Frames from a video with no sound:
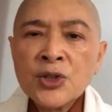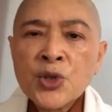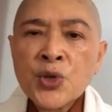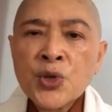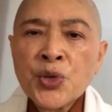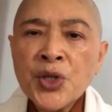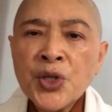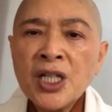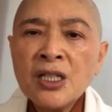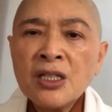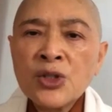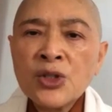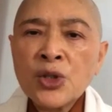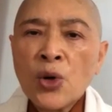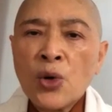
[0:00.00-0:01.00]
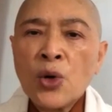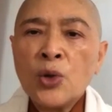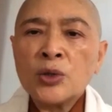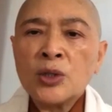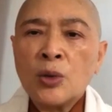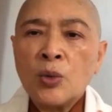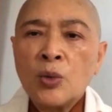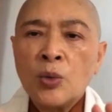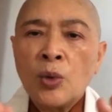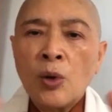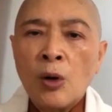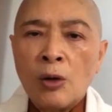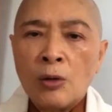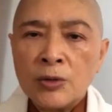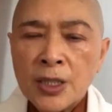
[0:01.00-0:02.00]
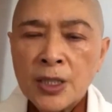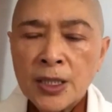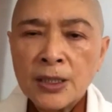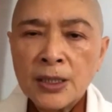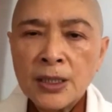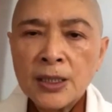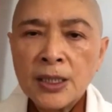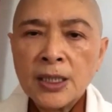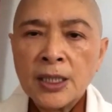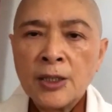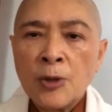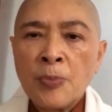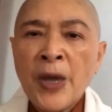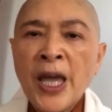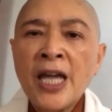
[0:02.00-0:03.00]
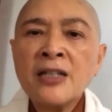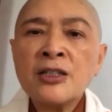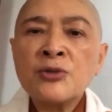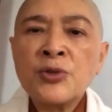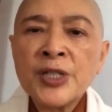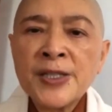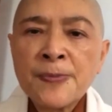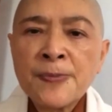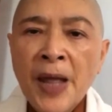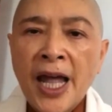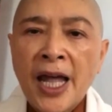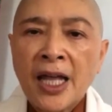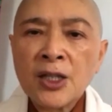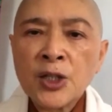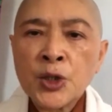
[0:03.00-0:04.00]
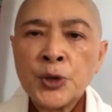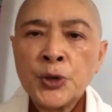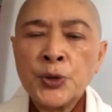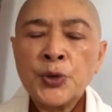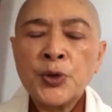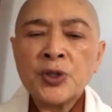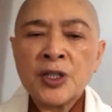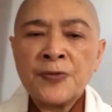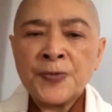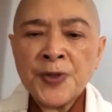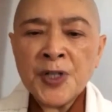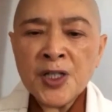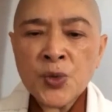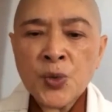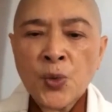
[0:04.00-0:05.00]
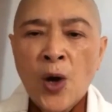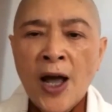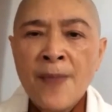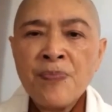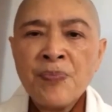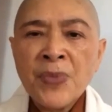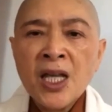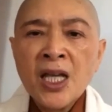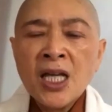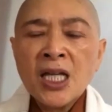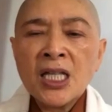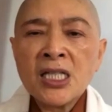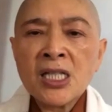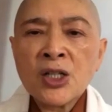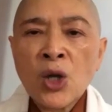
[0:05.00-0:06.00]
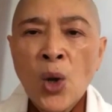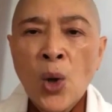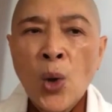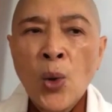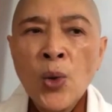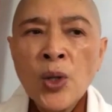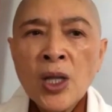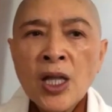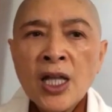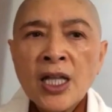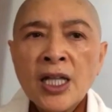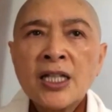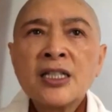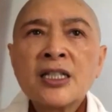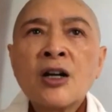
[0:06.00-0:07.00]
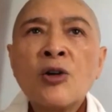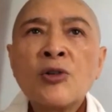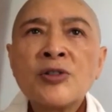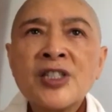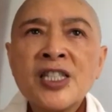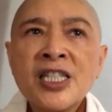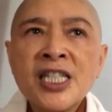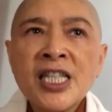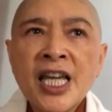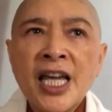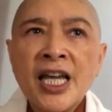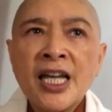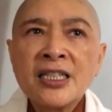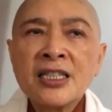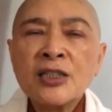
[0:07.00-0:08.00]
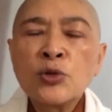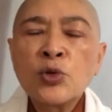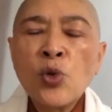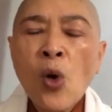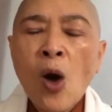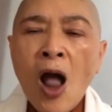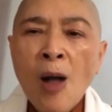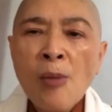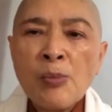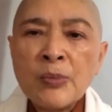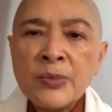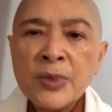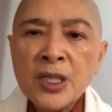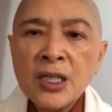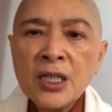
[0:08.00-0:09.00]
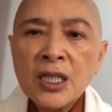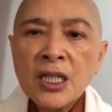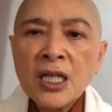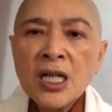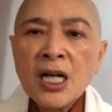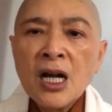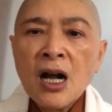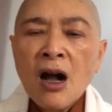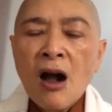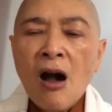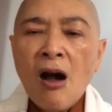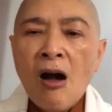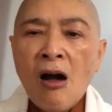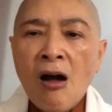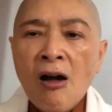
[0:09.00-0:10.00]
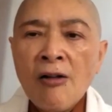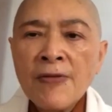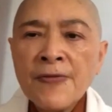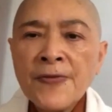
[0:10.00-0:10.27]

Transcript: three so-called the world, you know, pay the respect to. The first one is called Jie, the realm of